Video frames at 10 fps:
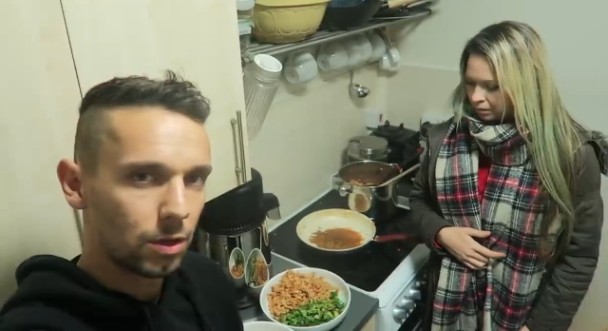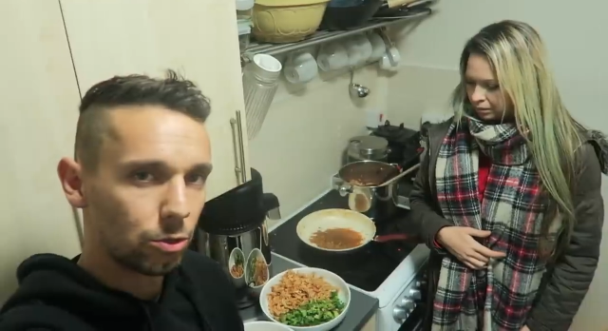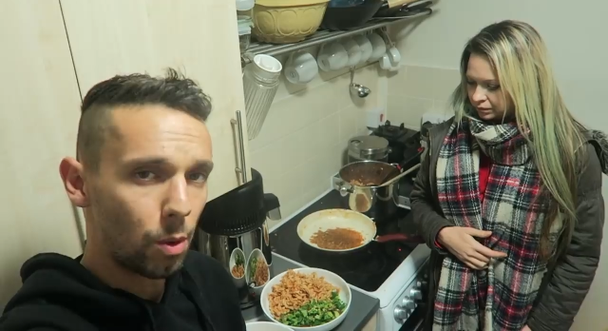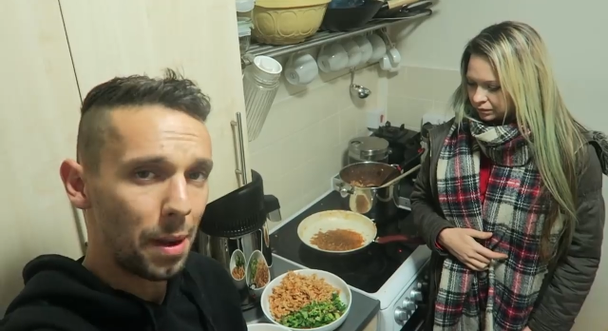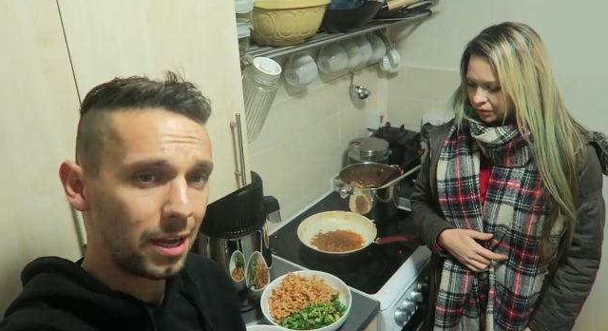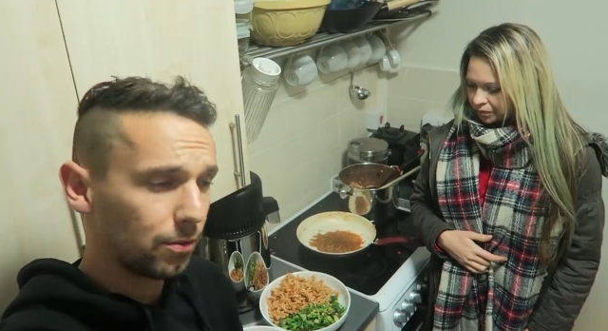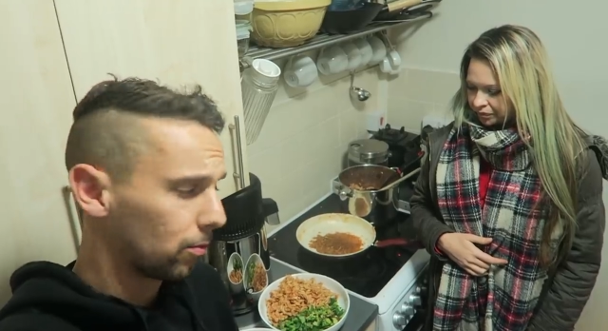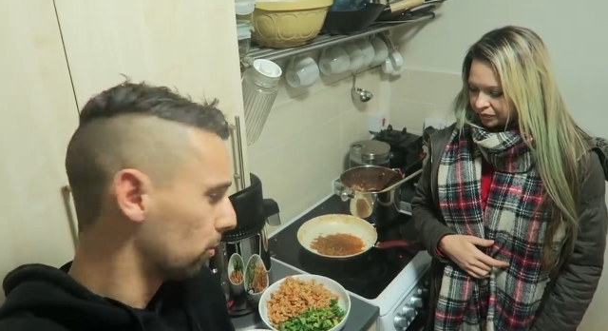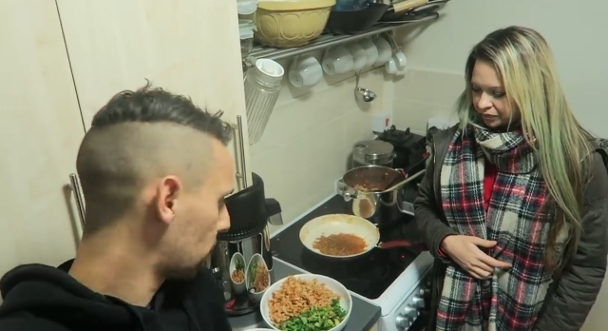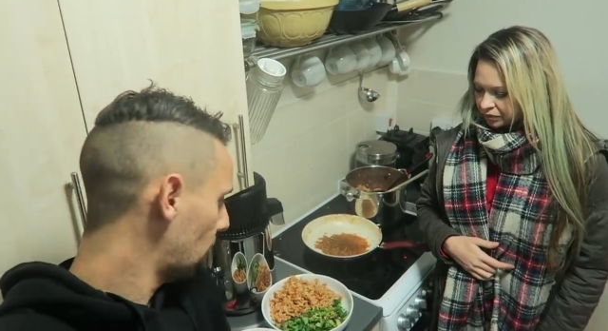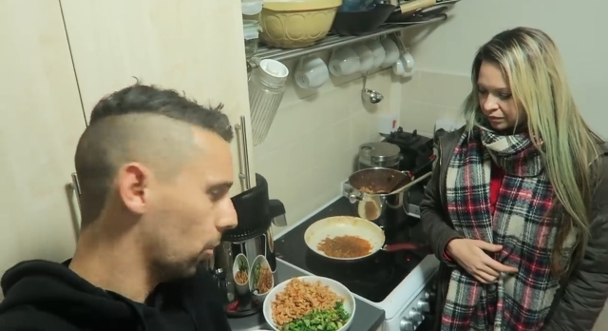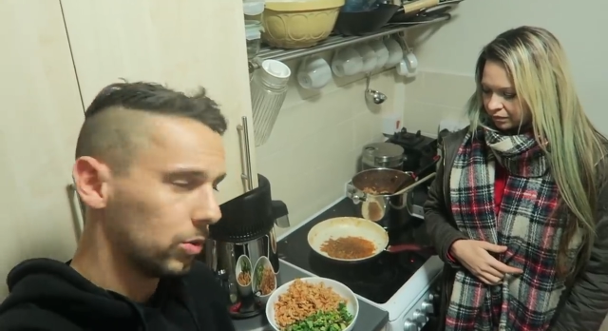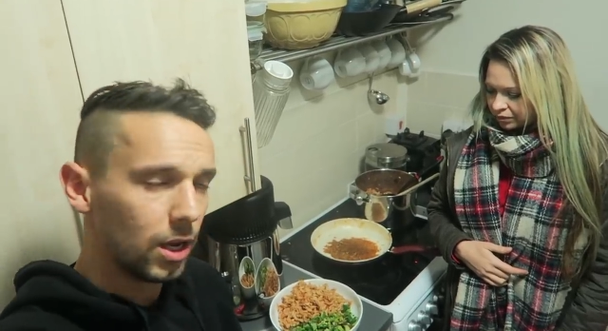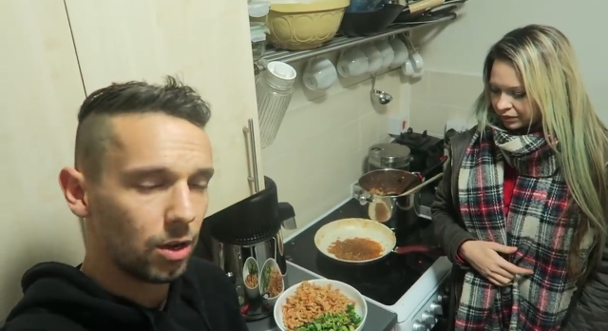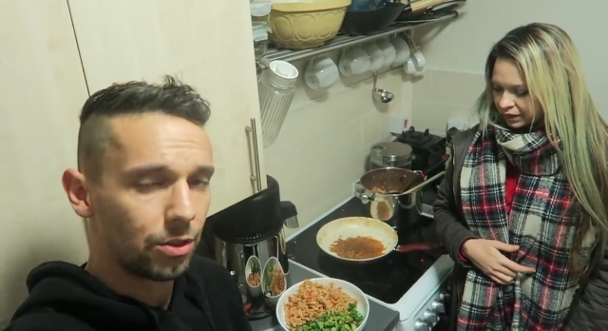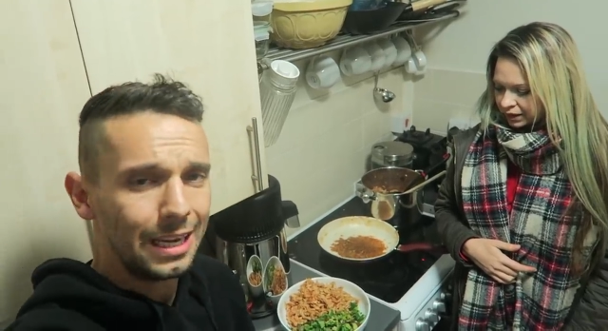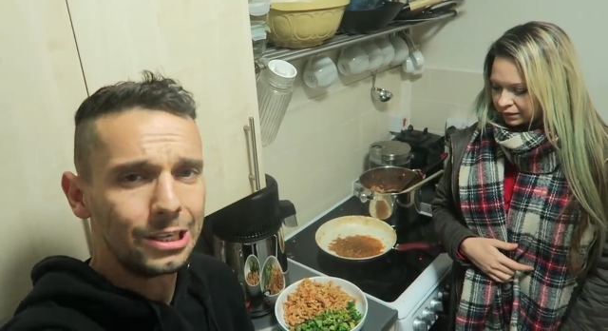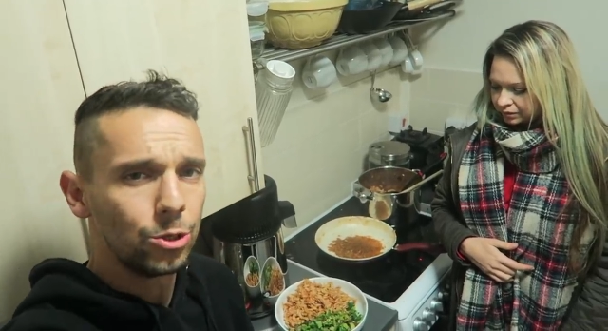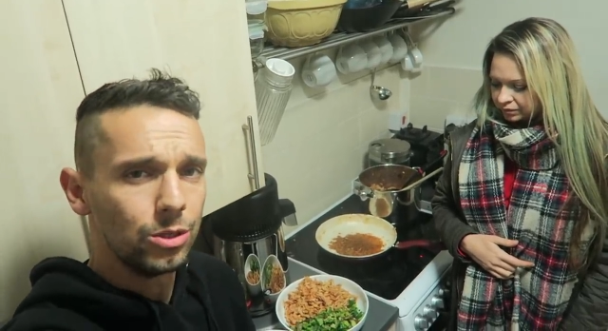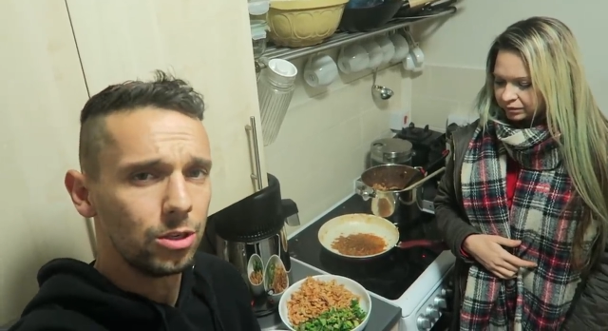Speaker 1: So we're back in from the cold now, thank
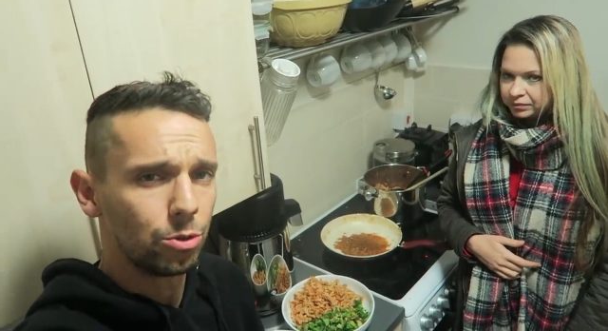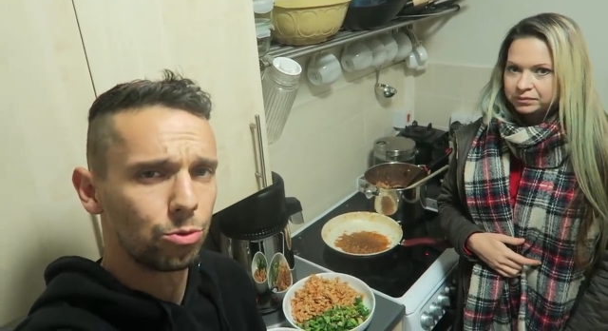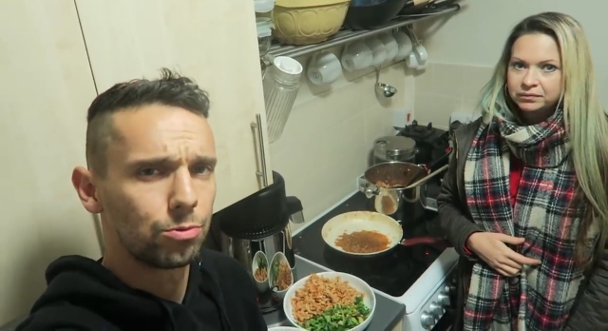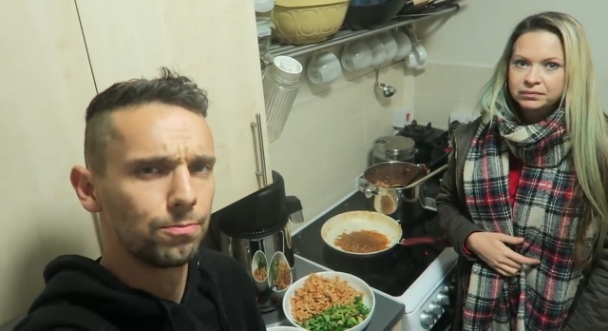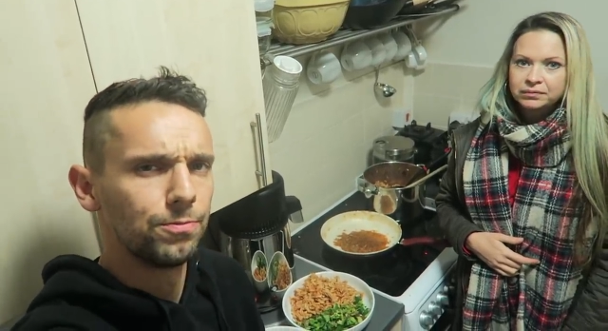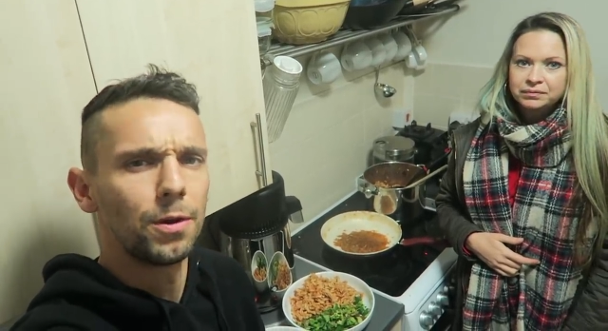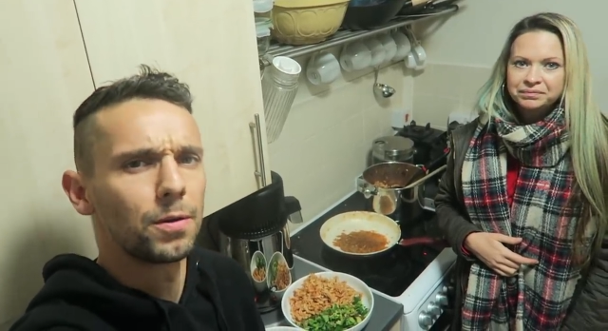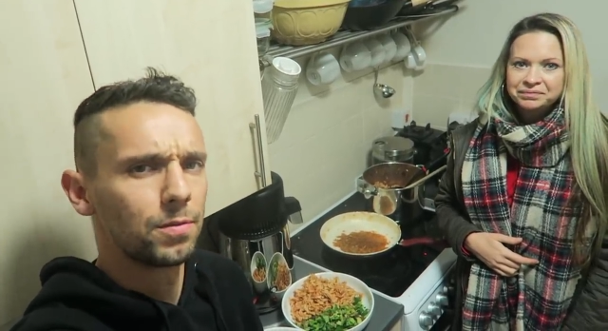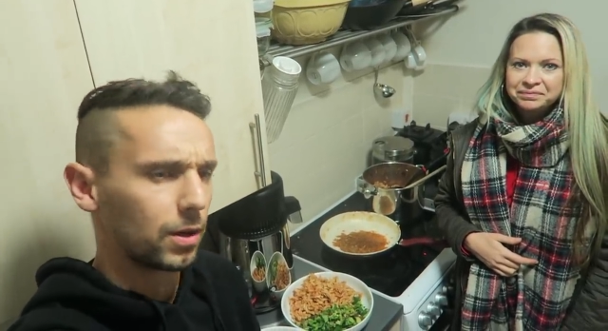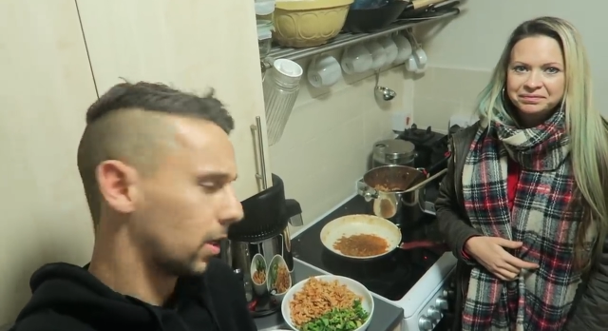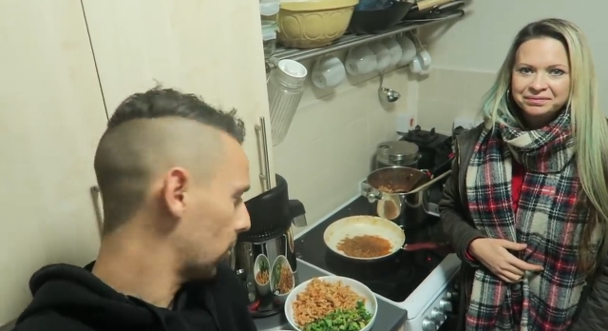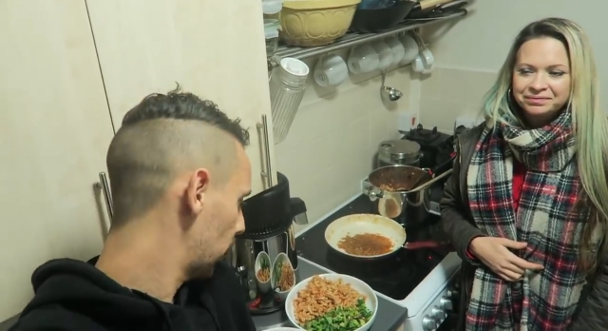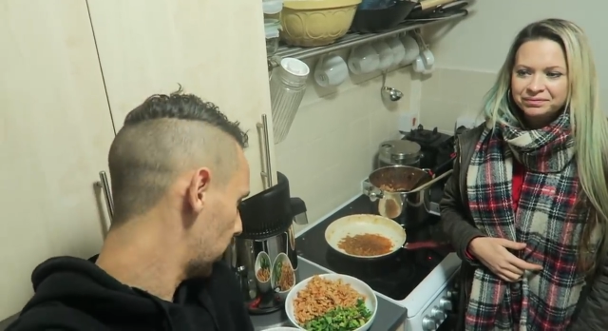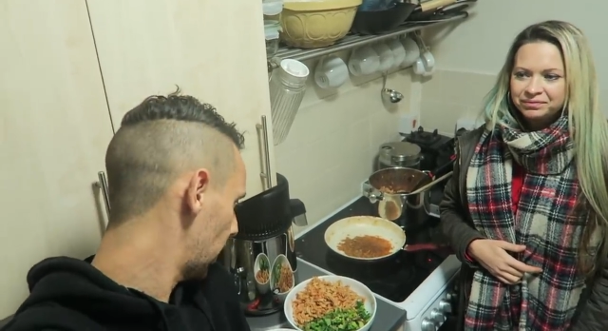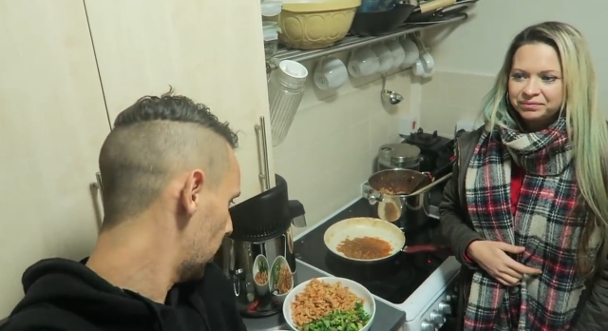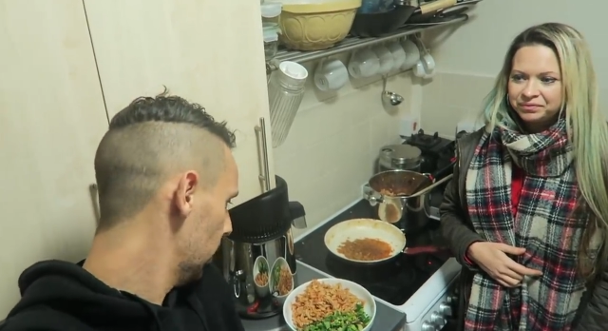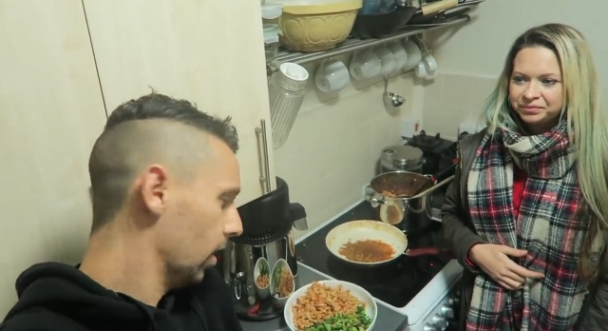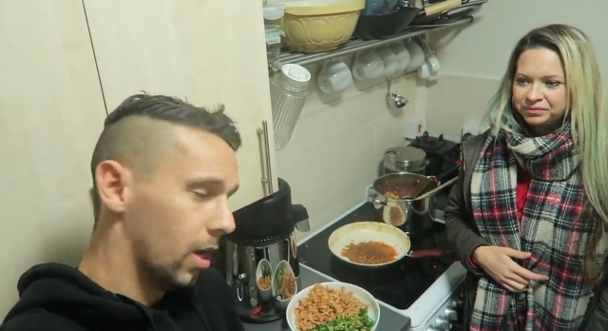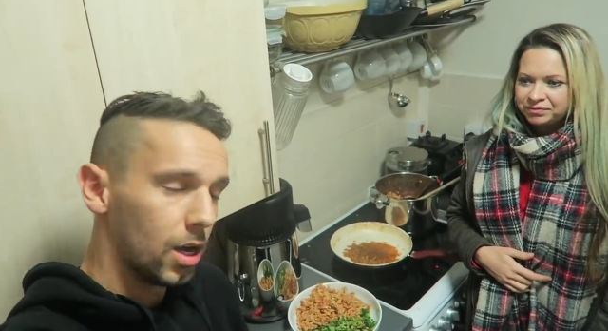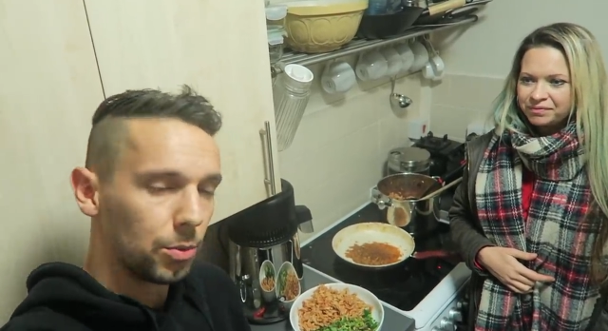goodness. It was very, very cold out there.
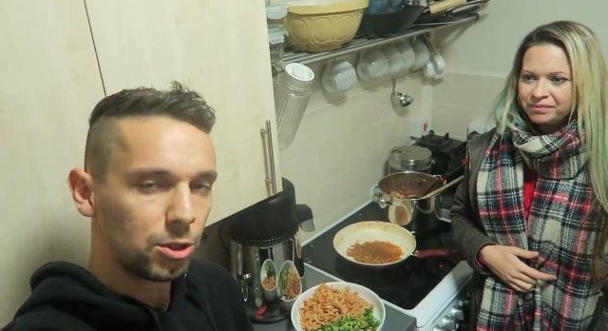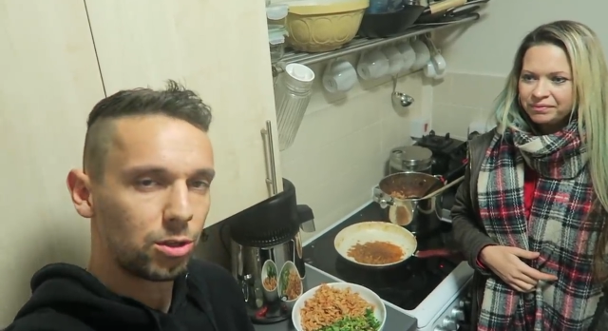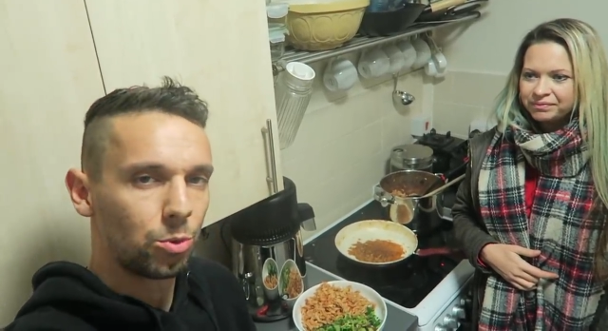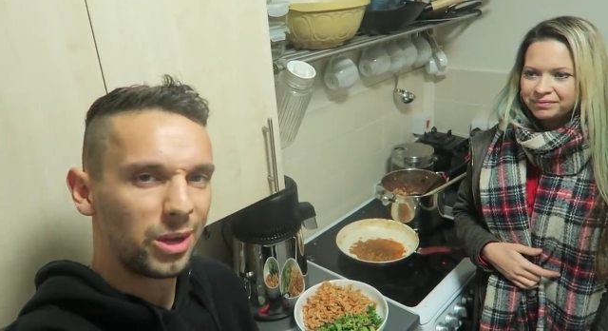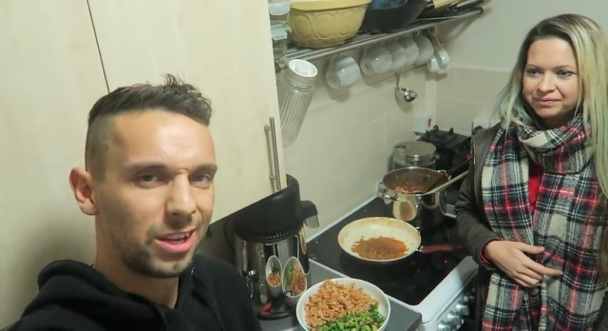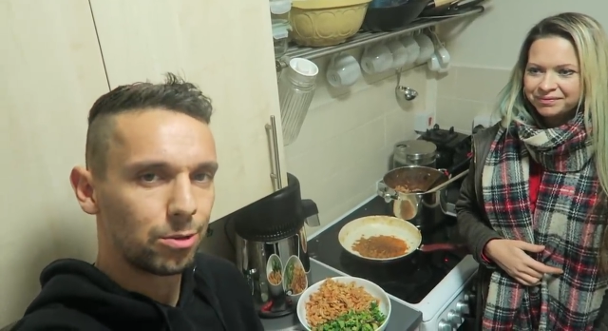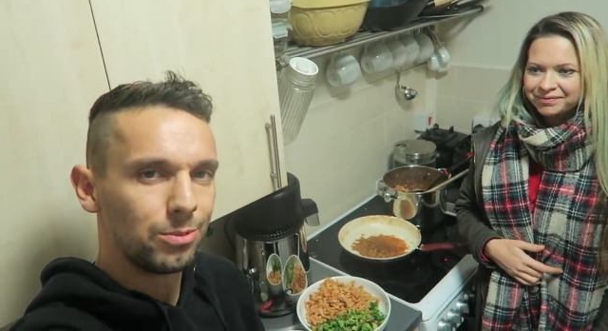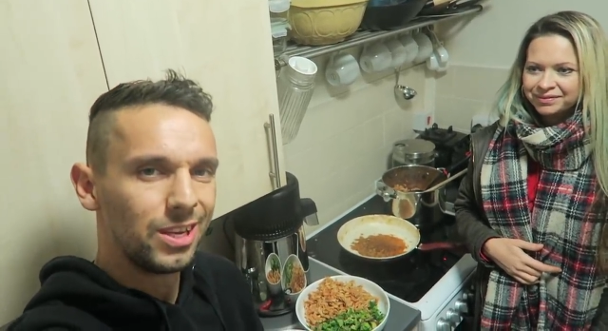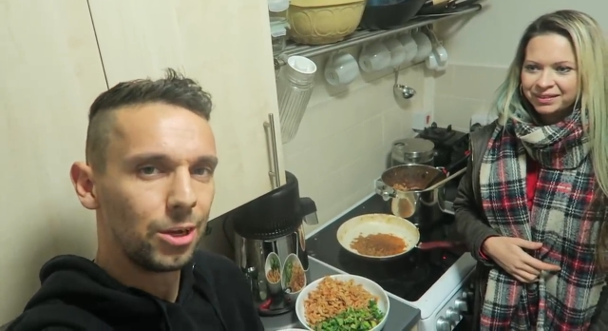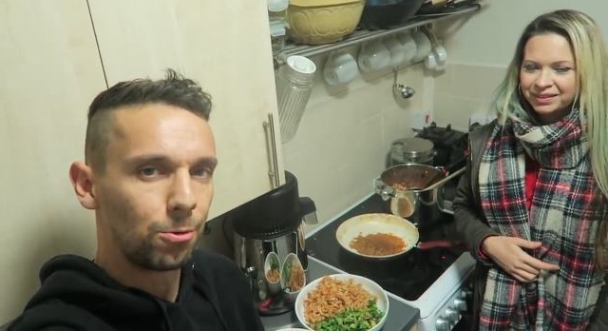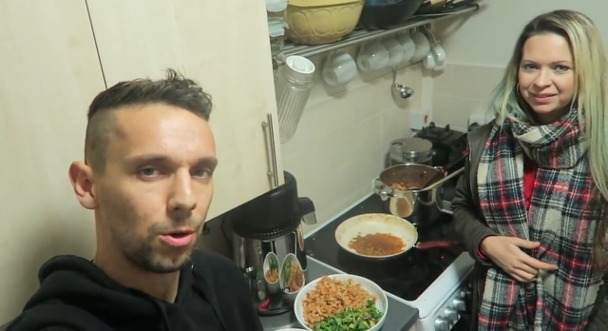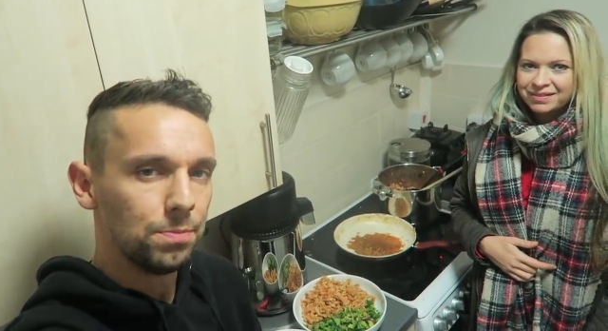And we just thought we'd get some dinner